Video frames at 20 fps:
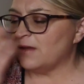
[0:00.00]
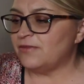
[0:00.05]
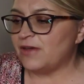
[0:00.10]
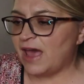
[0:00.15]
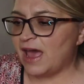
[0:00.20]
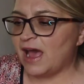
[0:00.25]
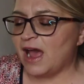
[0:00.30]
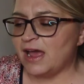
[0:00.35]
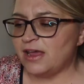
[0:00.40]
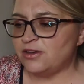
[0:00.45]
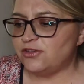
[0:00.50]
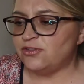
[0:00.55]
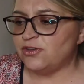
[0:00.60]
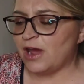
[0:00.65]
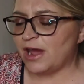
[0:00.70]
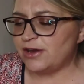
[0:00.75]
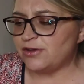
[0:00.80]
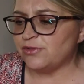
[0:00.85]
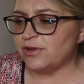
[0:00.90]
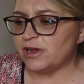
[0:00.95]
I've
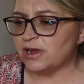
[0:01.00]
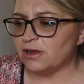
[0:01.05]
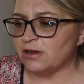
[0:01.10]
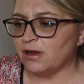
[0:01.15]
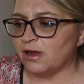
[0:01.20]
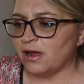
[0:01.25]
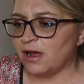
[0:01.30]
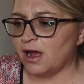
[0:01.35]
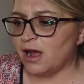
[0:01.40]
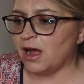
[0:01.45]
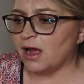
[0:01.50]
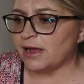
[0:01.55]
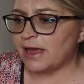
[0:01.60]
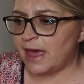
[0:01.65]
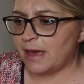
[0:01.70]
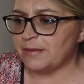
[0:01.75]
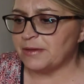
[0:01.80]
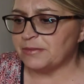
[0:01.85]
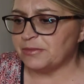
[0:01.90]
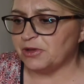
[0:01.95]
had I I drink uh,
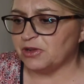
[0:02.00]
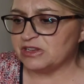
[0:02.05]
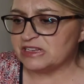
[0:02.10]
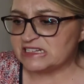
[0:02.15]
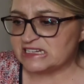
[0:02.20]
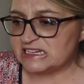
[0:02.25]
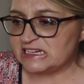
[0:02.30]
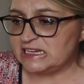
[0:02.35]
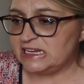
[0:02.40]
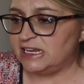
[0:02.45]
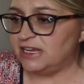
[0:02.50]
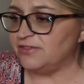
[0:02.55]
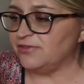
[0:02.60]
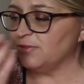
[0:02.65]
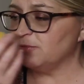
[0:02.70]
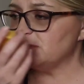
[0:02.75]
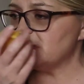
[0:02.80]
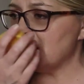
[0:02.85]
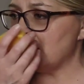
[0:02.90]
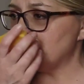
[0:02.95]
chamomile tea
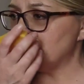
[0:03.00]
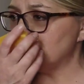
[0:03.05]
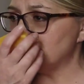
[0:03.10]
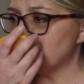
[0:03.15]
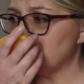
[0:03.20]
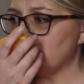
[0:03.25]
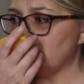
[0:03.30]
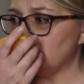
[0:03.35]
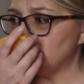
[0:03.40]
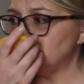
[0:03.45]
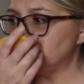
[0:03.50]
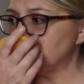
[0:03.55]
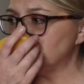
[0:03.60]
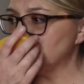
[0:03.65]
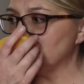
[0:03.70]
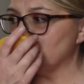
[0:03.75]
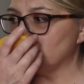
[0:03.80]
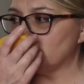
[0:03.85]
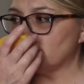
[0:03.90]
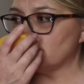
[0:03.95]
from time to time,
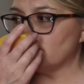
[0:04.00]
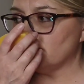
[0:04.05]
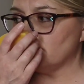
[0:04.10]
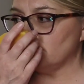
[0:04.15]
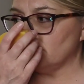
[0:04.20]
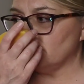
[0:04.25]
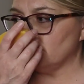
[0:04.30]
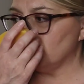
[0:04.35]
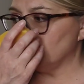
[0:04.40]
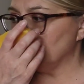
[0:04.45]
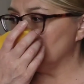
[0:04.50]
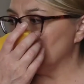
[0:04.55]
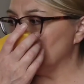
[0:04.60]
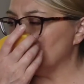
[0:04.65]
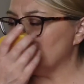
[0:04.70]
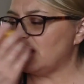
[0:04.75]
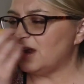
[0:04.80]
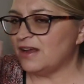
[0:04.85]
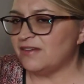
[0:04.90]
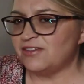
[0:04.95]

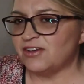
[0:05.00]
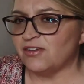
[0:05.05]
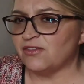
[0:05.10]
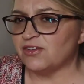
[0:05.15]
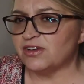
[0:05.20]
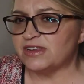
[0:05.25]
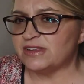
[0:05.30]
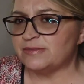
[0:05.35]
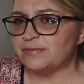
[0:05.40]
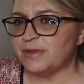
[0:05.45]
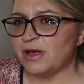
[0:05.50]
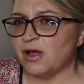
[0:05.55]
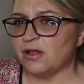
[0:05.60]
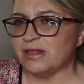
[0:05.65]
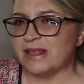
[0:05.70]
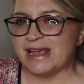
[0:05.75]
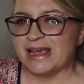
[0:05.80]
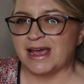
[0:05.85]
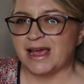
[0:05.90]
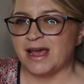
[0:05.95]
and I've never
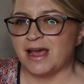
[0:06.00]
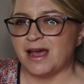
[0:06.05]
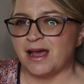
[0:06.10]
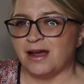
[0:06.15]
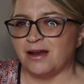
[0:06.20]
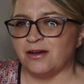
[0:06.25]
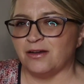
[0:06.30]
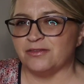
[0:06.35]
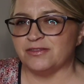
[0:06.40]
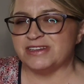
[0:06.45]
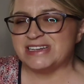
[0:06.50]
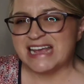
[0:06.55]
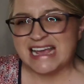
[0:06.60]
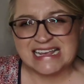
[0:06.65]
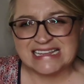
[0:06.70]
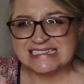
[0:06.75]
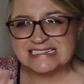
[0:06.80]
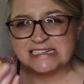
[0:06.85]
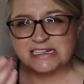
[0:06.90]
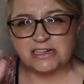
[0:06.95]
smelt like or
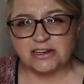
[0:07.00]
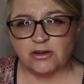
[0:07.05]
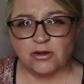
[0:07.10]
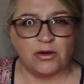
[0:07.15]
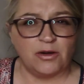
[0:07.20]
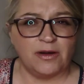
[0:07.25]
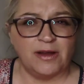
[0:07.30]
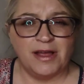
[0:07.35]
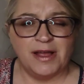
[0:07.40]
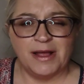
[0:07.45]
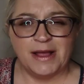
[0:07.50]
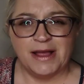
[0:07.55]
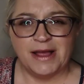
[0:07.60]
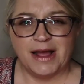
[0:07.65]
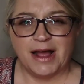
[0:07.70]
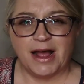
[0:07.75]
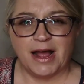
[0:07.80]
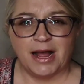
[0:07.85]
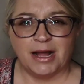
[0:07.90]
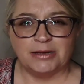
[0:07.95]
tasted or
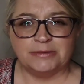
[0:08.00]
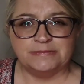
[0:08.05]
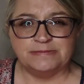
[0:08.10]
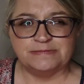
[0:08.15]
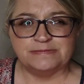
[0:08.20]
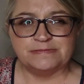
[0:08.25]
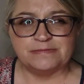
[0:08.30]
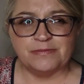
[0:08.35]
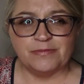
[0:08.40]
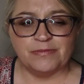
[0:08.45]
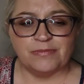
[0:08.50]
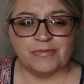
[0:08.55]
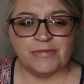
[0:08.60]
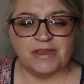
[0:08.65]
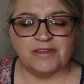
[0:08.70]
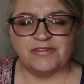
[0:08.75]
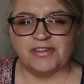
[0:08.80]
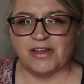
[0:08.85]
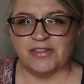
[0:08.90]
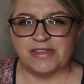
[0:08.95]
um,
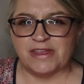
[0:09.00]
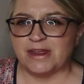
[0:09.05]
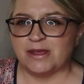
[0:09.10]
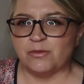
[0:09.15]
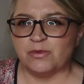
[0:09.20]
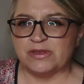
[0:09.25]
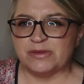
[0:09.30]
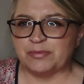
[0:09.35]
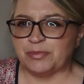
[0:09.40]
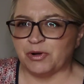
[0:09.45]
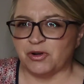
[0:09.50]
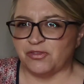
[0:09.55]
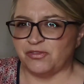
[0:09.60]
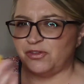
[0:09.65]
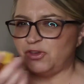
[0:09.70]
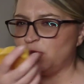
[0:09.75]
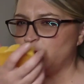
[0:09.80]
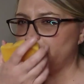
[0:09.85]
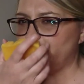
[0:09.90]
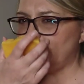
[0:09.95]
felt that it was
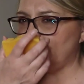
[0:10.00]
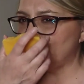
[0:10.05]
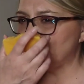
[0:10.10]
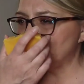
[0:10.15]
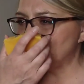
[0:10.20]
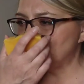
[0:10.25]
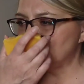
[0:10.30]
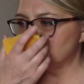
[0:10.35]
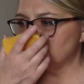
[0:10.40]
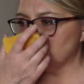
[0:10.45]
perfumy.